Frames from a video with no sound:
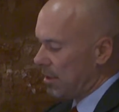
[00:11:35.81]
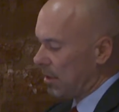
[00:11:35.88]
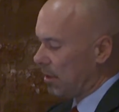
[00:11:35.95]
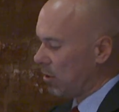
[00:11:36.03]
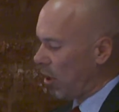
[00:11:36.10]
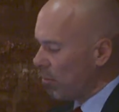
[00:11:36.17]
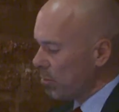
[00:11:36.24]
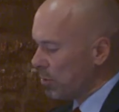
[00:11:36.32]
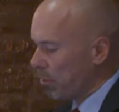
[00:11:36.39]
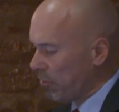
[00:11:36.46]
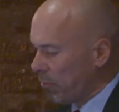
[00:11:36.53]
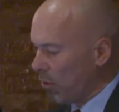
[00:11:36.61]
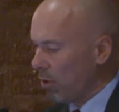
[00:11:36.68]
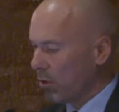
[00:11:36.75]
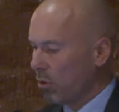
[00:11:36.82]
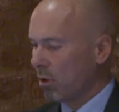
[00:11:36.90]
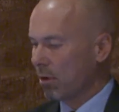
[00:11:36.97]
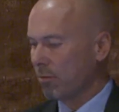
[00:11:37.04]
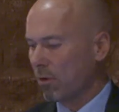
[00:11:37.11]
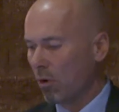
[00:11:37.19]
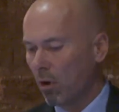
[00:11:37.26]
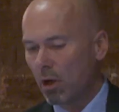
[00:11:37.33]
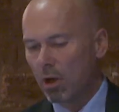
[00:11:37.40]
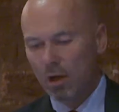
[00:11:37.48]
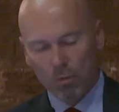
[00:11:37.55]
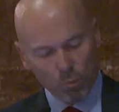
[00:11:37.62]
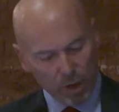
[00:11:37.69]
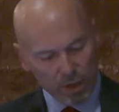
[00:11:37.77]
that comes before a court of law,
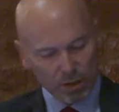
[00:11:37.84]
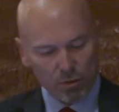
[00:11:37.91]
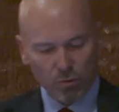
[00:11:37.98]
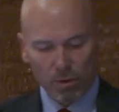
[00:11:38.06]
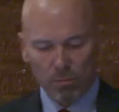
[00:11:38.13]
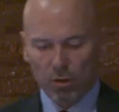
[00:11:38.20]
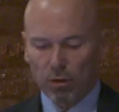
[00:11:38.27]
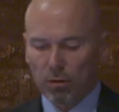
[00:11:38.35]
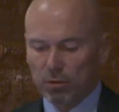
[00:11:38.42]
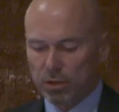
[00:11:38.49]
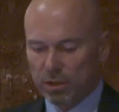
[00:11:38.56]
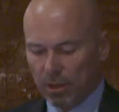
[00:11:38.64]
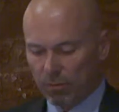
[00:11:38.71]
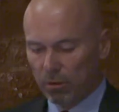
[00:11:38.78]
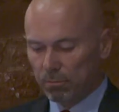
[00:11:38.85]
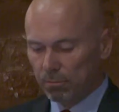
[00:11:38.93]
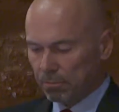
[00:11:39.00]
whether criminal or civil,